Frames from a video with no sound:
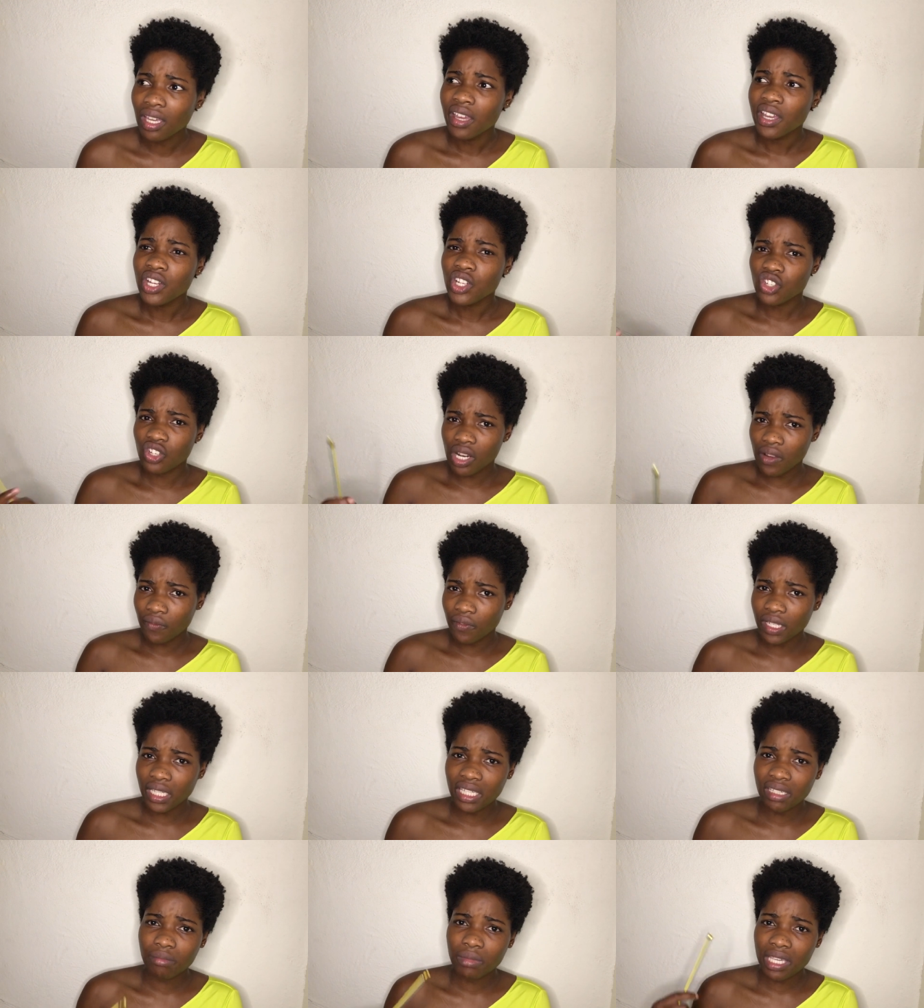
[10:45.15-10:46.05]

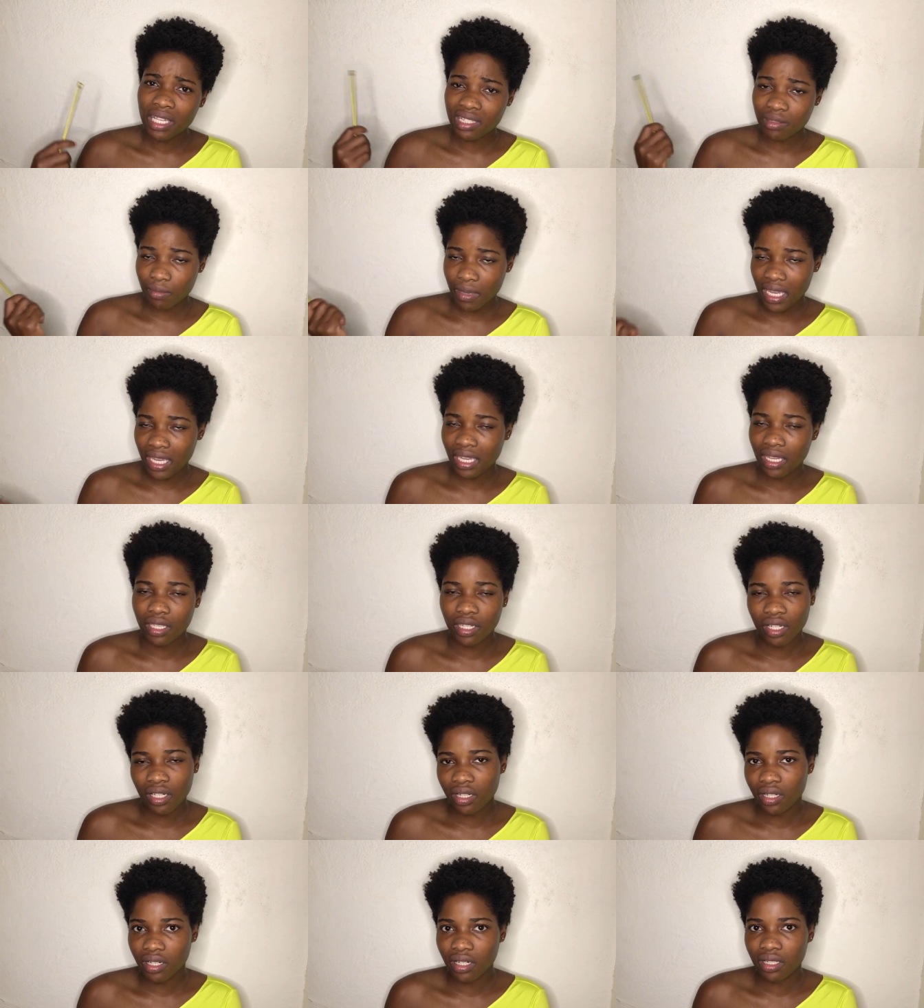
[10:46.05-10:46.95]
traveling makes my head
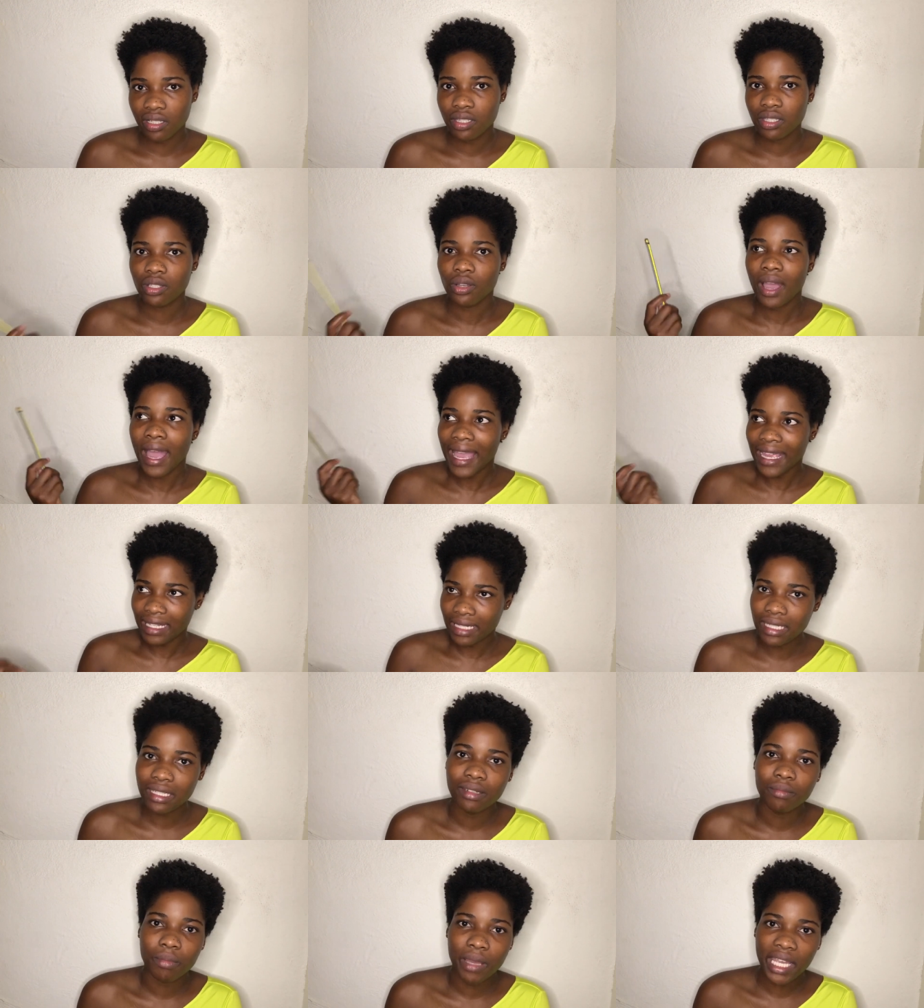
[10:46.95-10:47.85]
hurt, so I
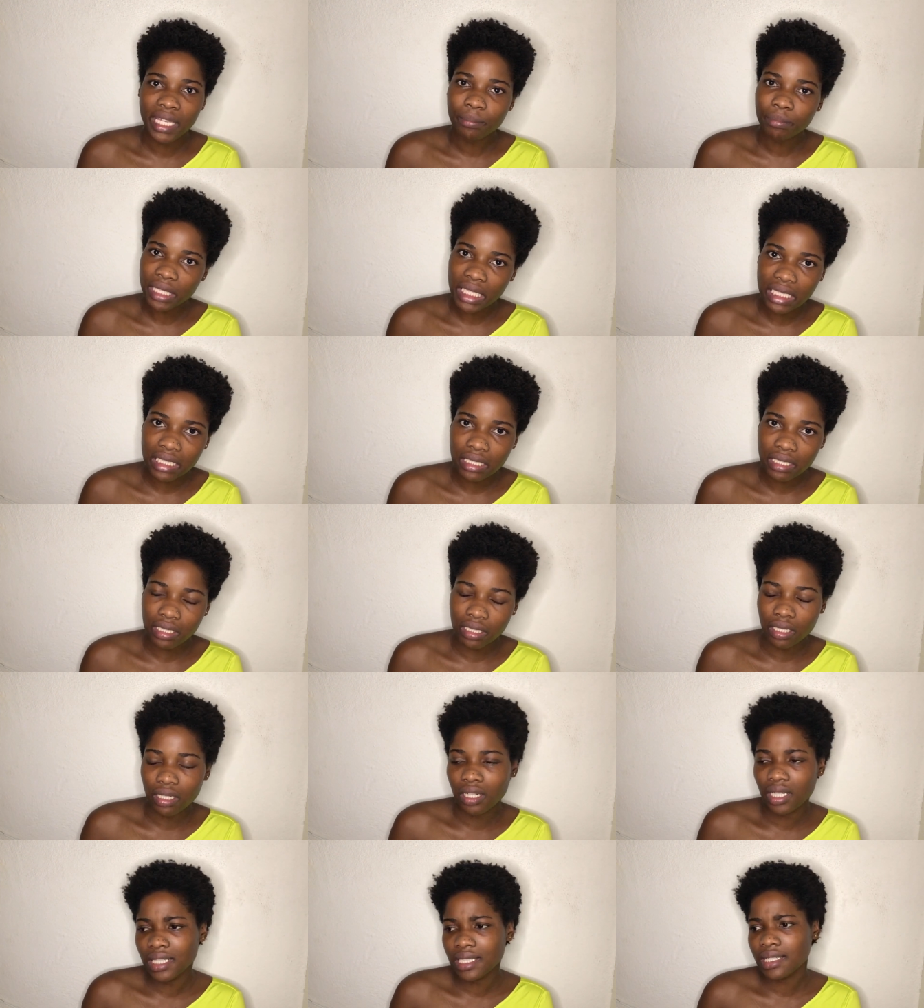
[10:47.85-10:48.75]
need my
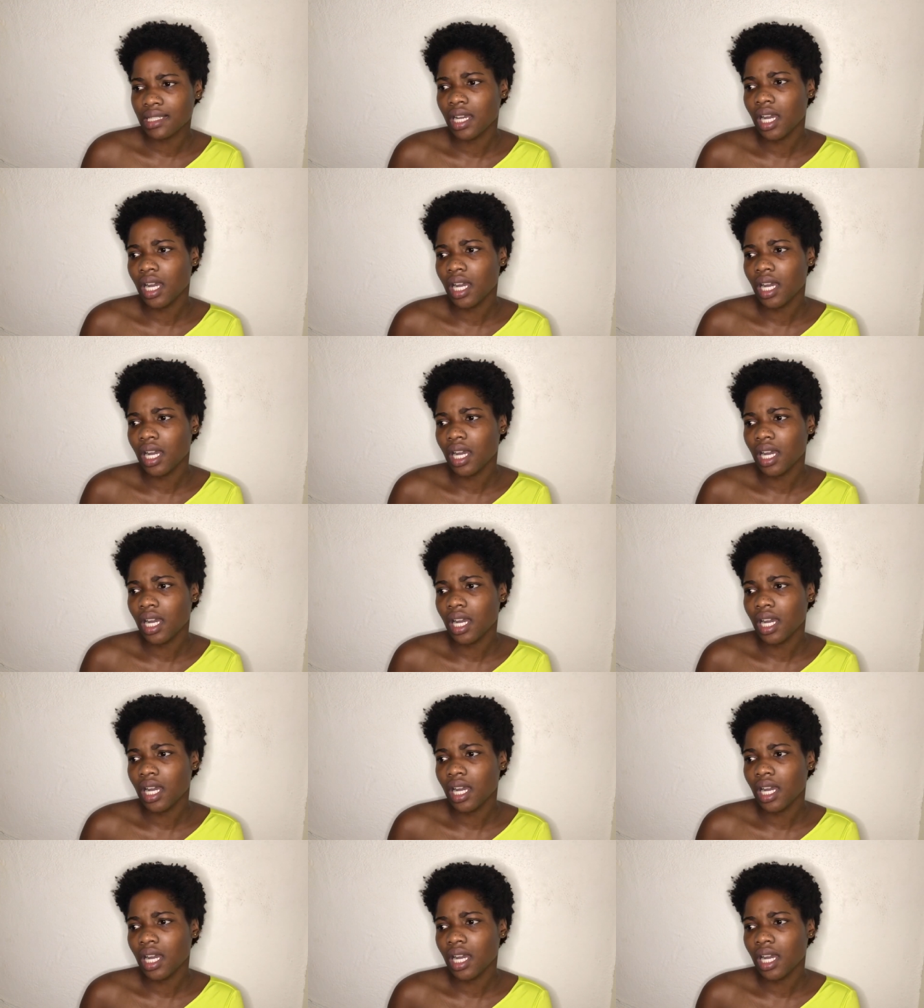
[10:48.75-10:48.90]
painkillers.